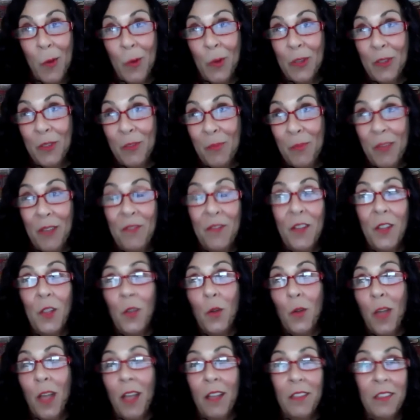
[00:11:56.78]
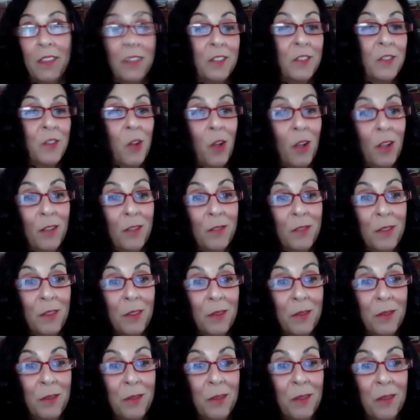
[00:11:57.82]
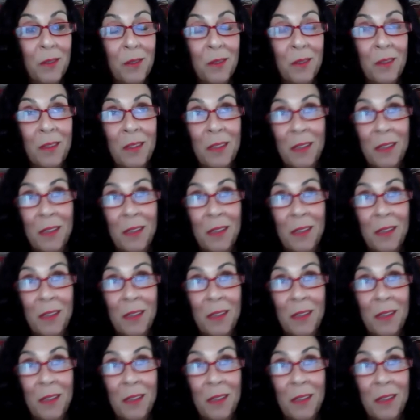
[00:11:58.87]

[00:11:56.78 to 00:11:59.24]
of my fellow colleagues called the